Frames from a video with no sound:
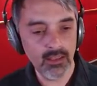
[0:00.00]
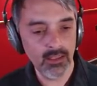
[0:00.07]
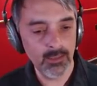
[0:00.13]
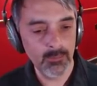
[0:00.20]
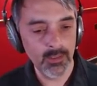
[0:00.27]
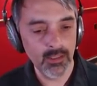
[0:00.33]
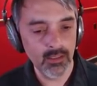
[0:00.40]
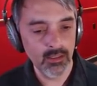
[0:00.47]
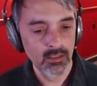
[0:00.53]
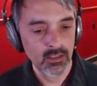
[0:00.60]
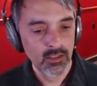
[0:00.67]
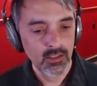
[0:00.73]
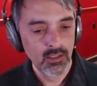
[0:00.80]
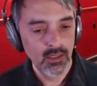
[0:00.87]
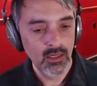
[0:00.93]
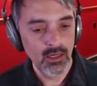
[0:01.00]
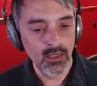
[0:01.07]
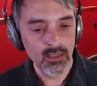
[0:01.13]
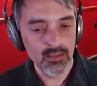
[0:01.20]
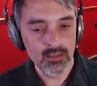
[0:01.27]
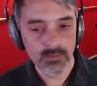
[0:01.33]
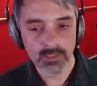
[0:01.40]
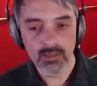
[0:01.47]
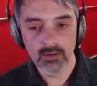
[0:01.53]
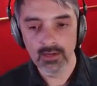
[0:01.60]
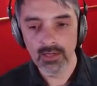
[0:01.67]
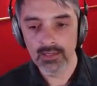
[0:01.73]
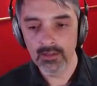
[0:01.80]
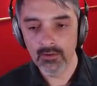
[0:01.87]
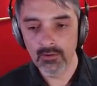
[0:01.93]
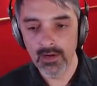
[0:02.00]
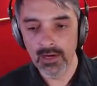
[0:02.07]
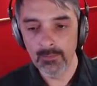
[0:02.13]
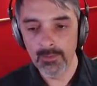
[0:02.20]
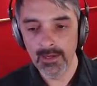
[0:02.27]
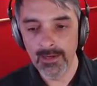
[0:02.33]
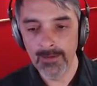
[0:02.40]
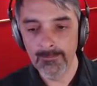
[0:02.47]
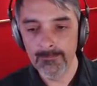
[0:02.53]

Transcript: clip here. Uh, so let me go ahead and grab that.